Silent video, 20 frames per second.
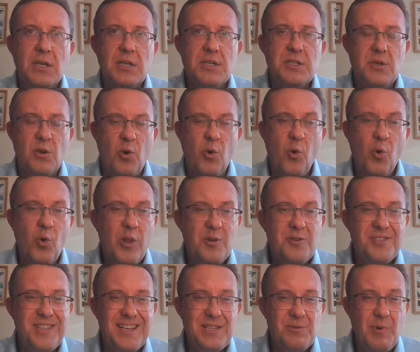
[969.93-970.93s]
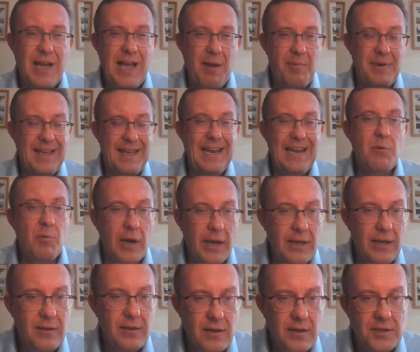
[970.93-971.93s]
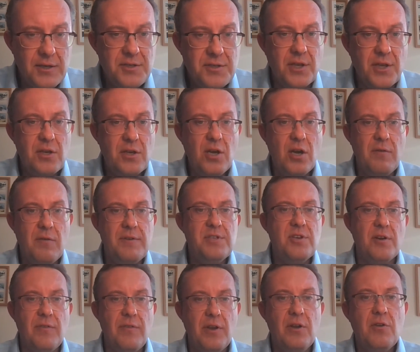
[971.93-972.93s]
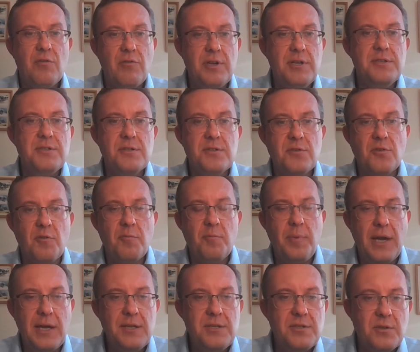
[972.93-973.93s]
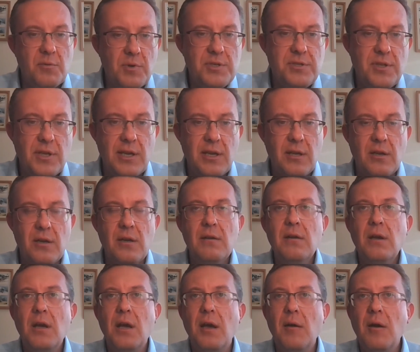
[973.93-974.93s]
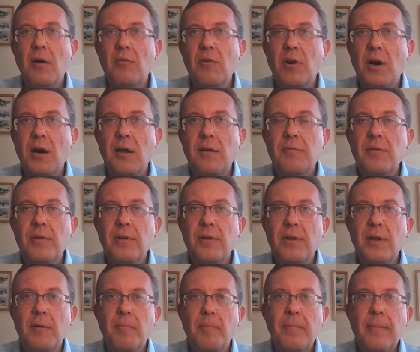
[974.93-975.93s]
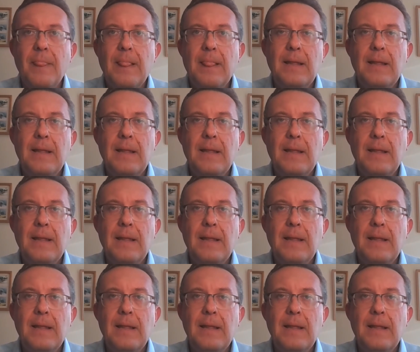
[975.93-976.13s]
So all those things were happening anyway. I just think COVID's kind of increased the sort of pace at which they're going to arrive, and